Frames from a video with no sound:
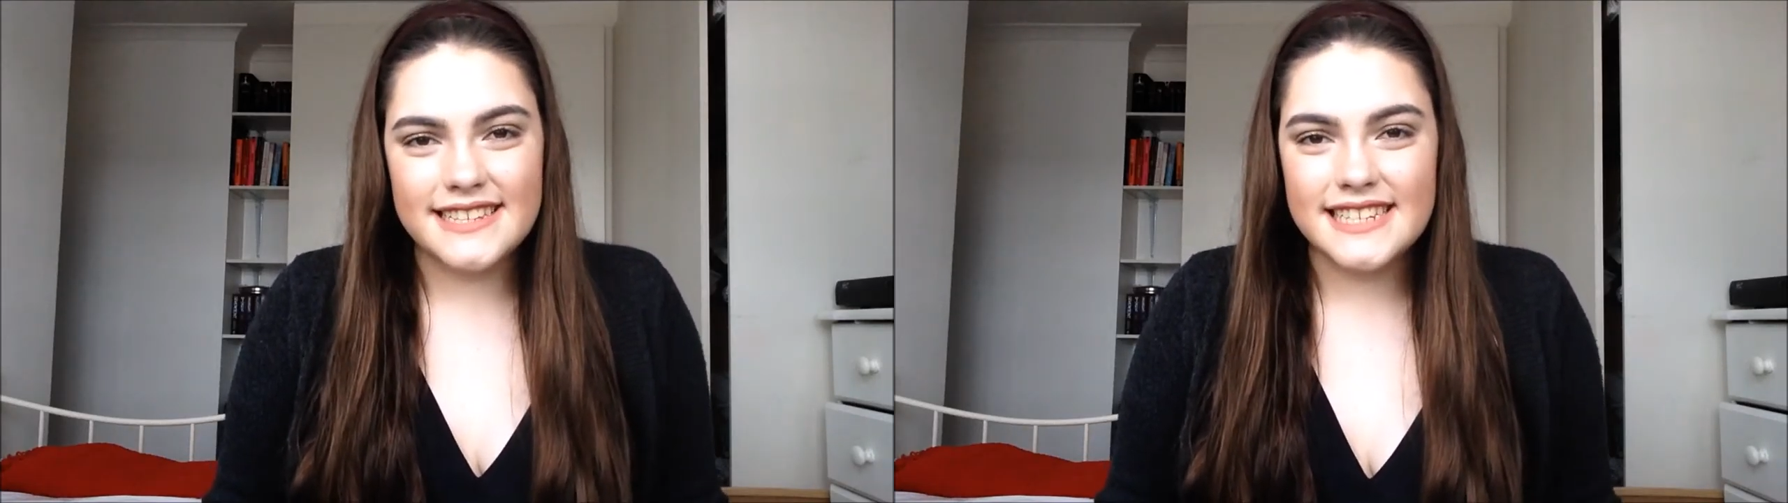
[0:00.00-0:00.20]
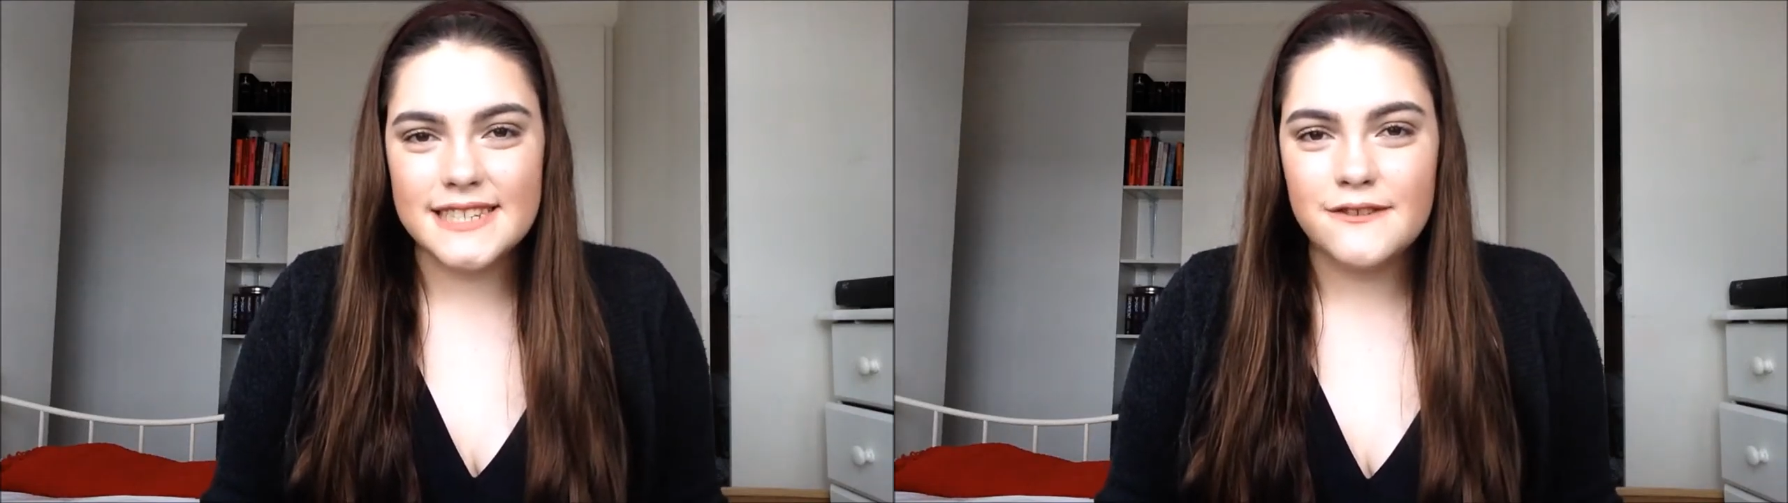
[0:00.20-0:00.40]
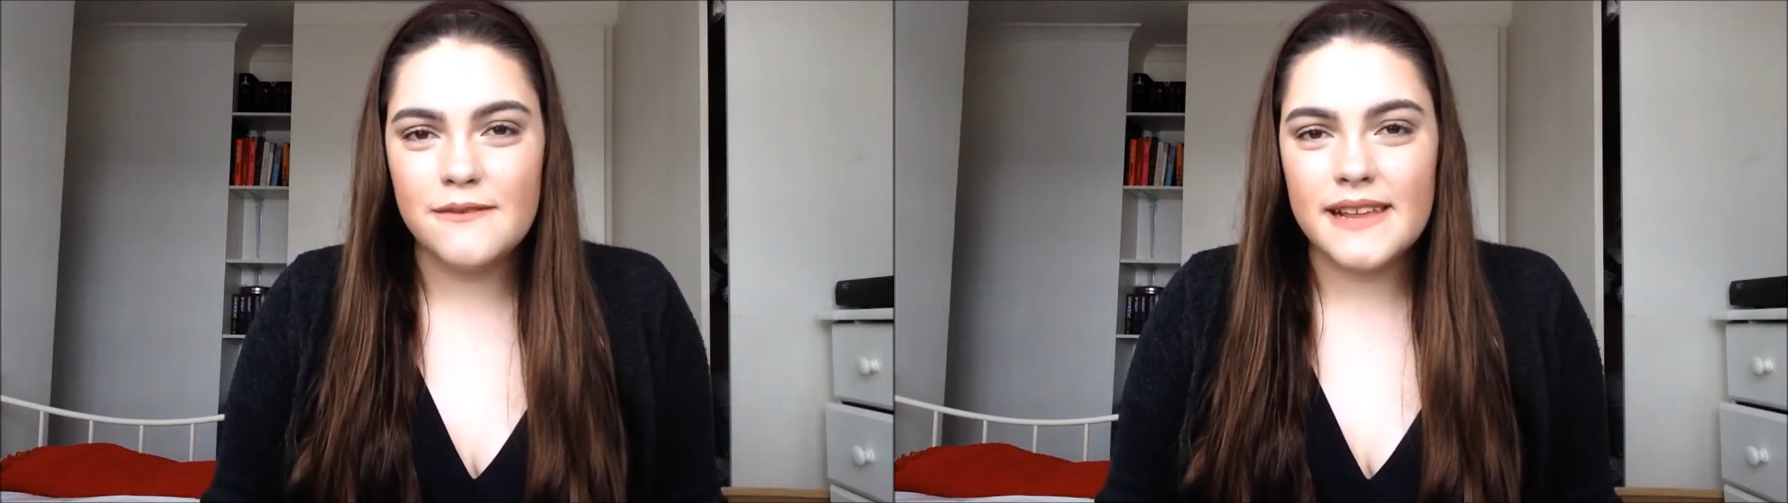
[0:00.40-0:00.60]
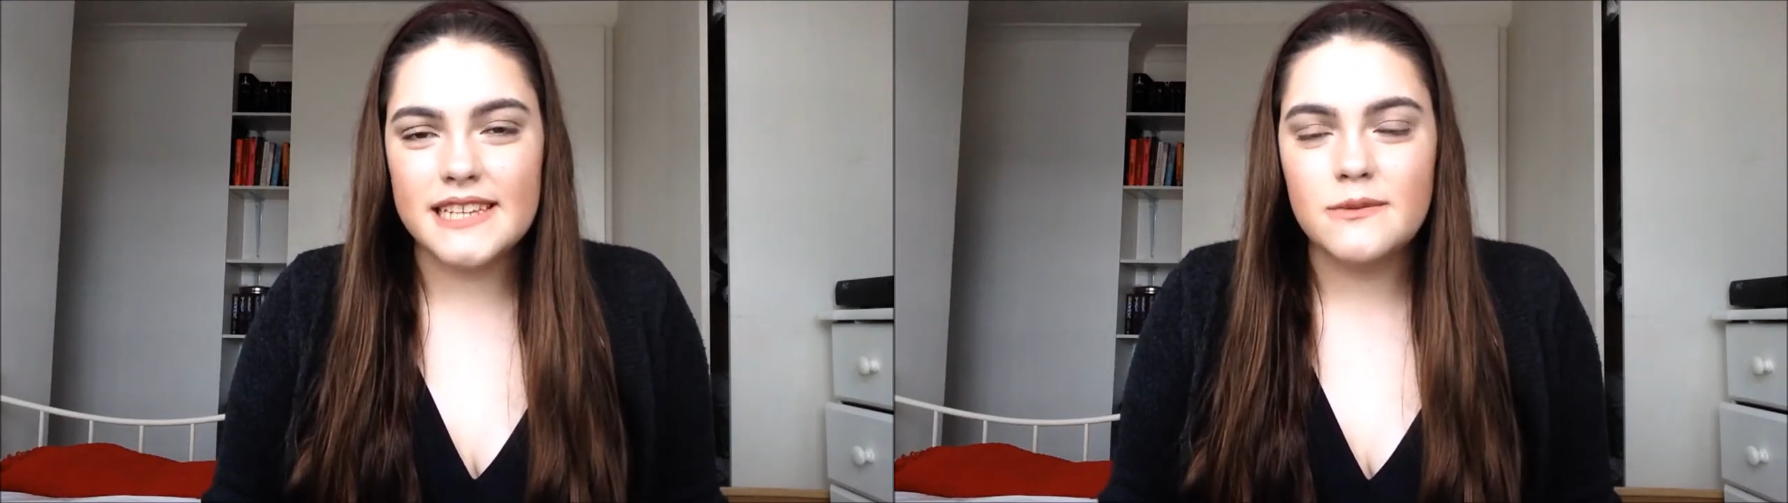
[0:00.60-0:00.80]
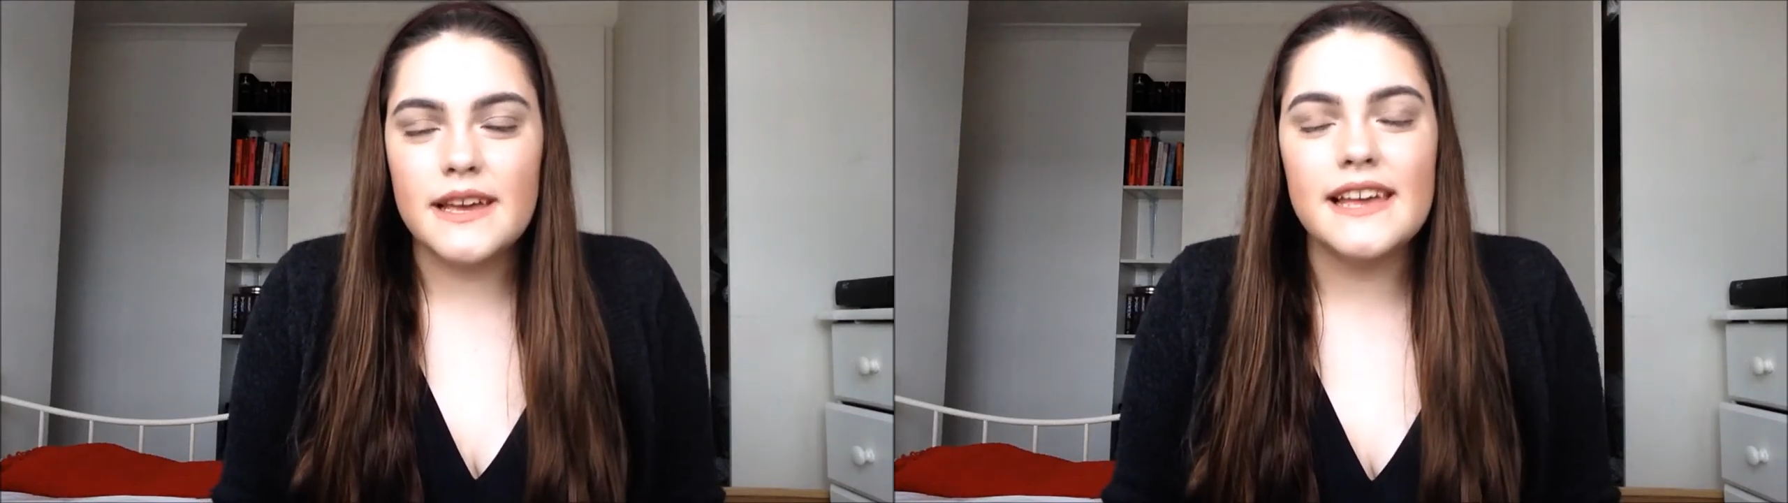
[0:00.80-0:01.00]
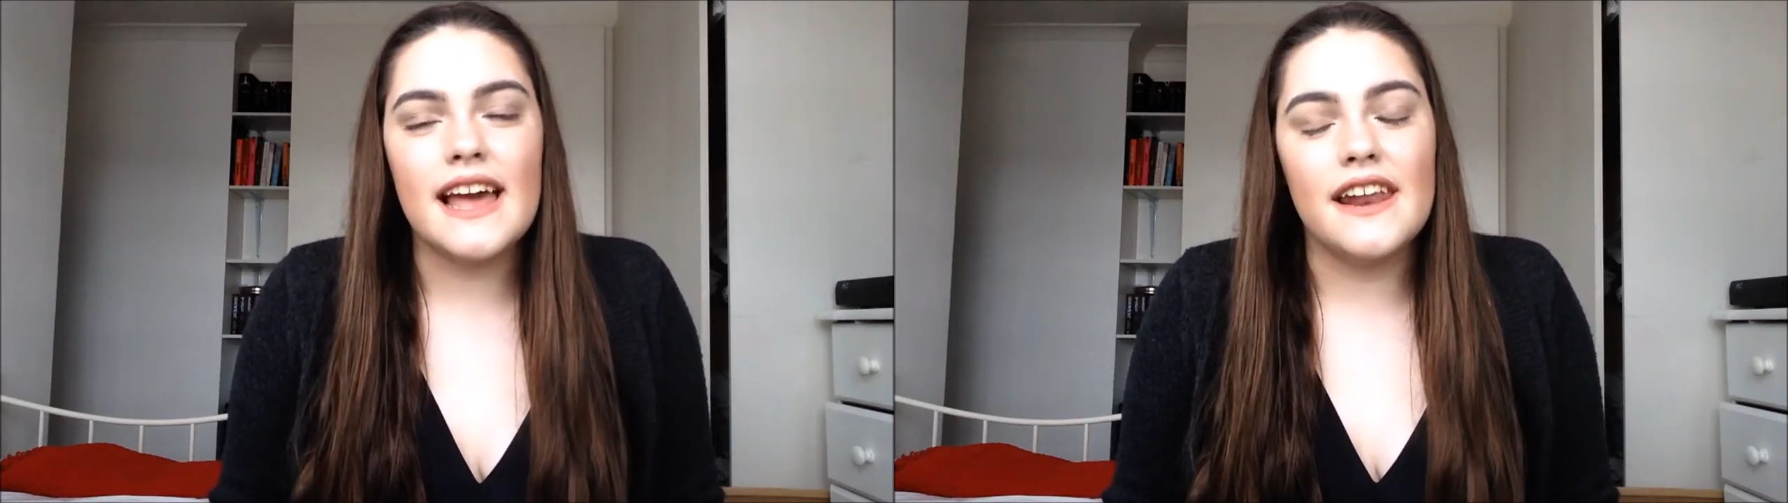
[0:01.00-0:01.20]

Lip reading: at sixth form next week